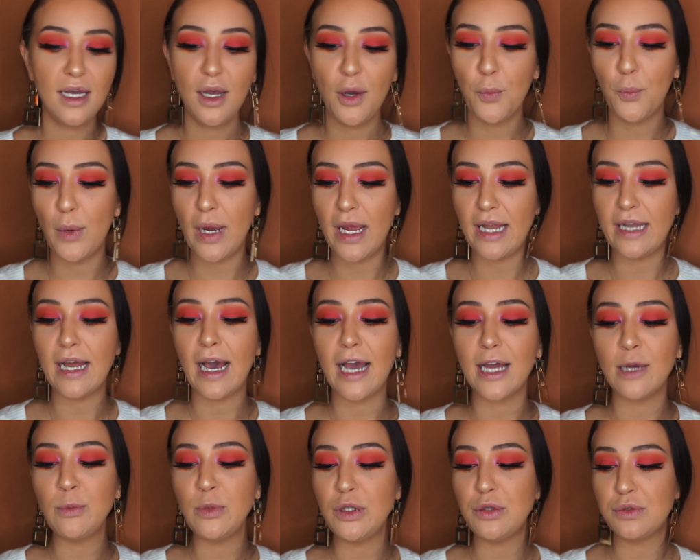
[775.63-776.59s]
When
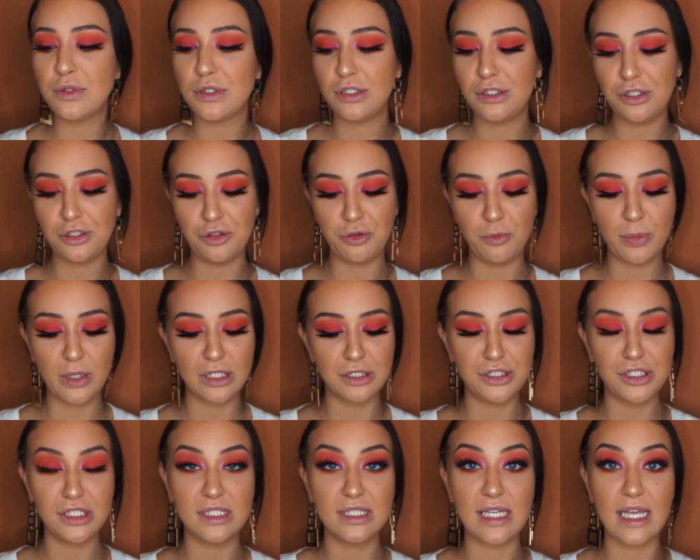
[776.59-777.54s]
I'm used to
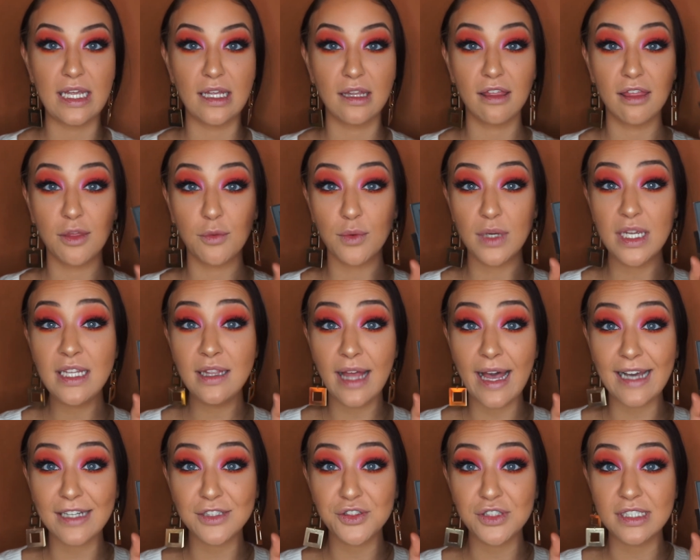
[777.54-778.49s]
purchasing 3
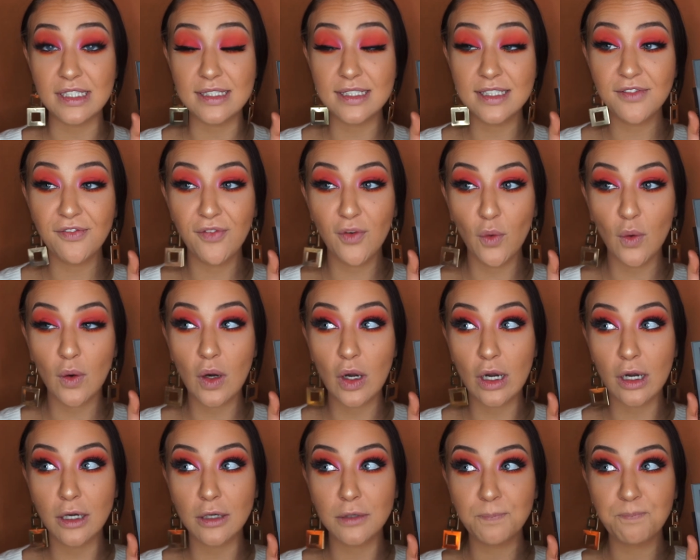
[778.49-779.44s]
lashes
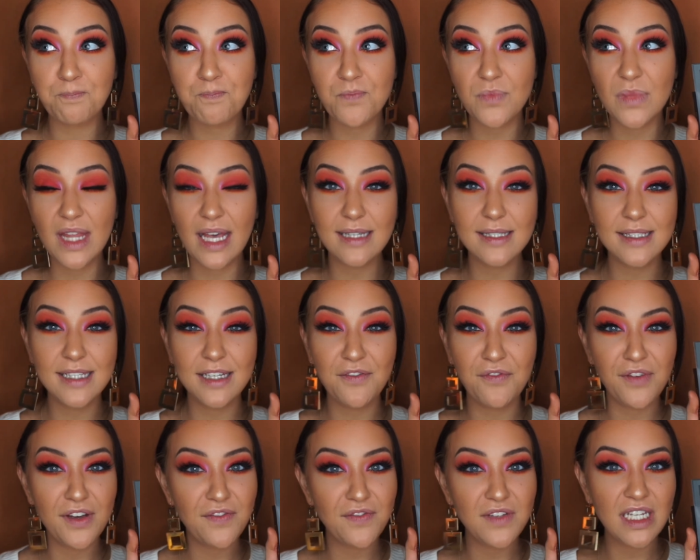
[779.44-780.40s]
for less than
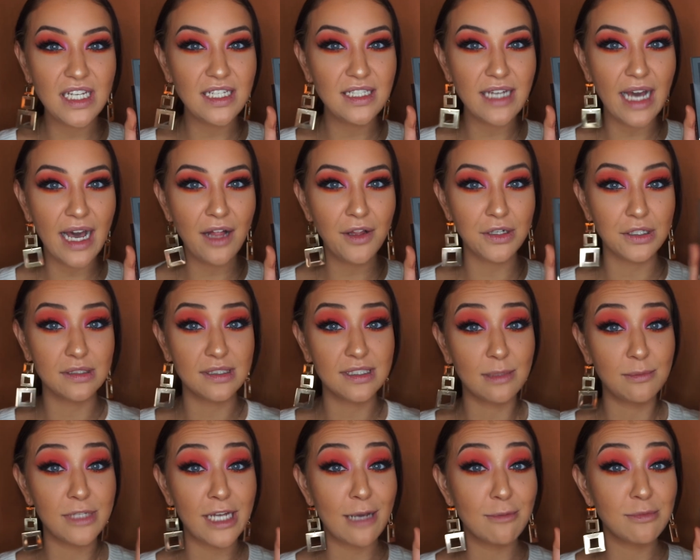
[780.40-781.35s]
$15.
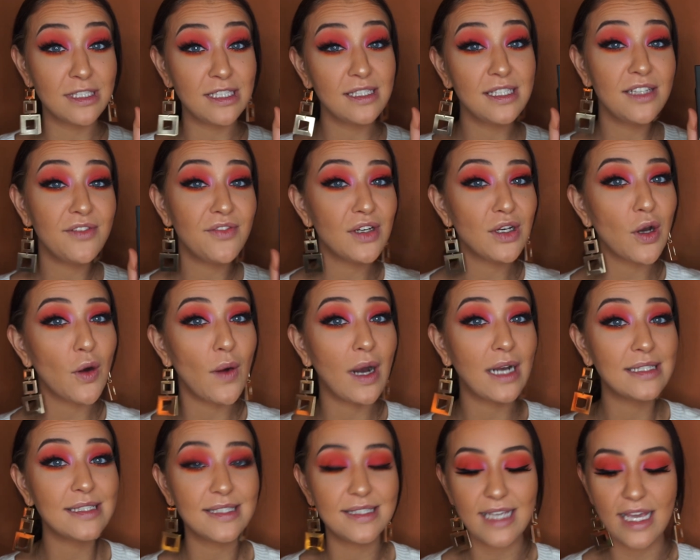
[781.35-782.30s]
Sometimes these even go
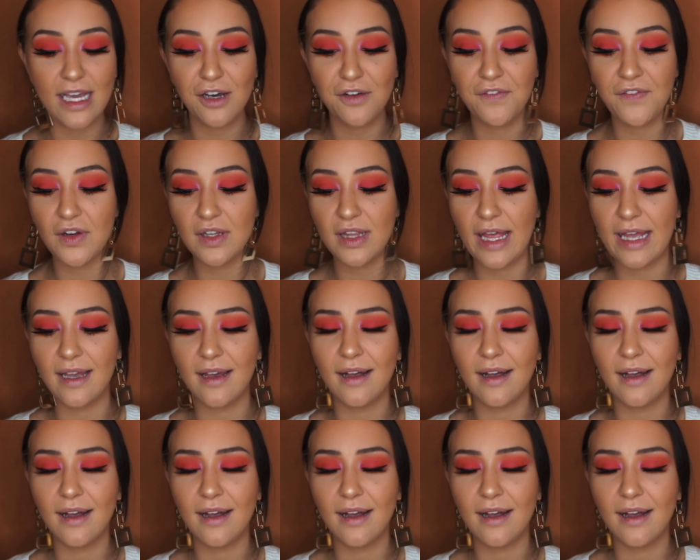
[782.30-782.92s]
on sale for like